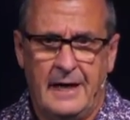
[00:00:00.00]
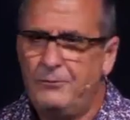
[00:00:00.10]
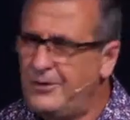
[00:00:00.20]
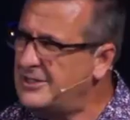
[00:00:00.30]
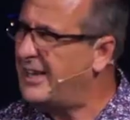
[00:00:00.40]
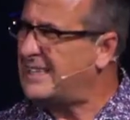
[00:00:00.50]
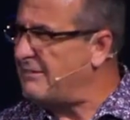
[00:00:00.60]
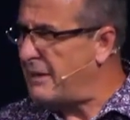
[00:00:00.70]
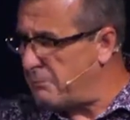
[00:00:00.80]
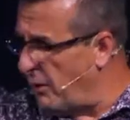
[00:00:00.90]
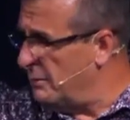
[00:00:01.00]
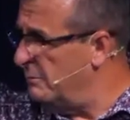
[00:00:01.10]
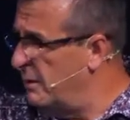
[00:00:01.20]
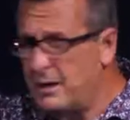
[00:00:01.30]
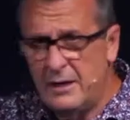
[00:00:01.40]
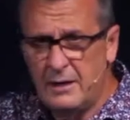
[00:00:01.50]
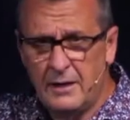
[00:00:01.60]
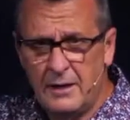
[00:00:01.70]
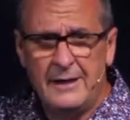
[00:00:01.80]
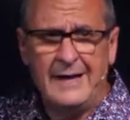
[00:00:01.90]
Would you like to have that problem?
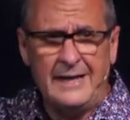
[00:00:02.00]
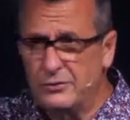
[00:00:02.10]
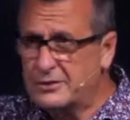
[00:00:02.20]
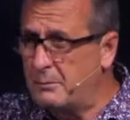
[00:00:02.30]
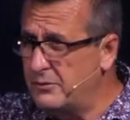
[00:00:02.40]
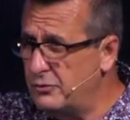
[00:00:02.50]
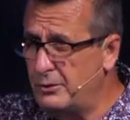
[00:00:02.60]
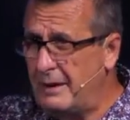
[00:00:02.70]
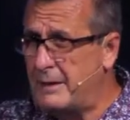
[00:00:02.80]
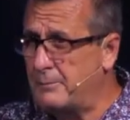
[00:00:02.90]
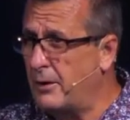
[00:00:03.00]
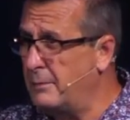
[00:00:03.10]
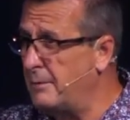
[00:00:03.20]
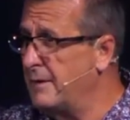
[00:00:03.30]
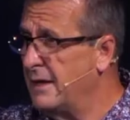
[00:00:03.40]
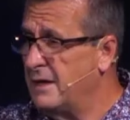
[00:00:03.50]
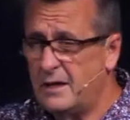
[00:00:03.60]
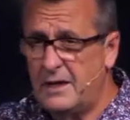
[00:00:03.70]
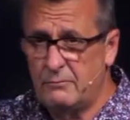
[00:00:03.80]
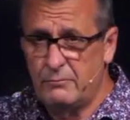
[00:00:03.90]
I know some of you do have that problem.
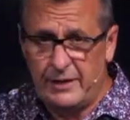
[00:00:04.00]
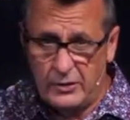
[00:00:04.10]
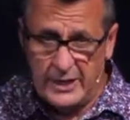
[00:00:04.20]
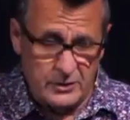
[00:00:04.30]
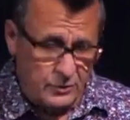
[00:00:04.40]
And we don't like you.